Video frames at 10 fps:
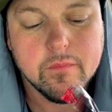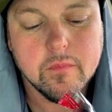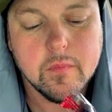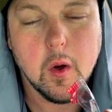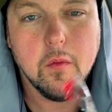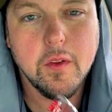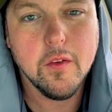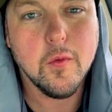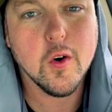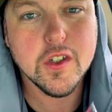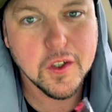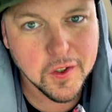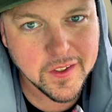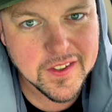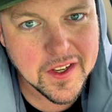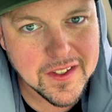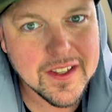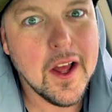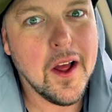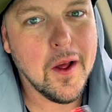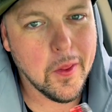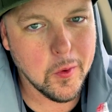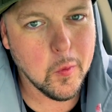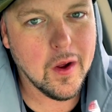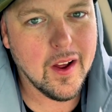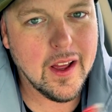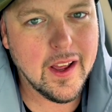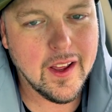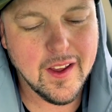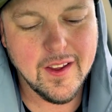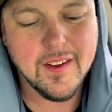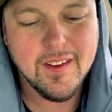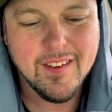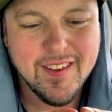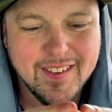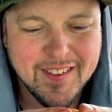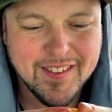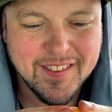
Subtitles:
Hopefully the fortune cookie says otherwise.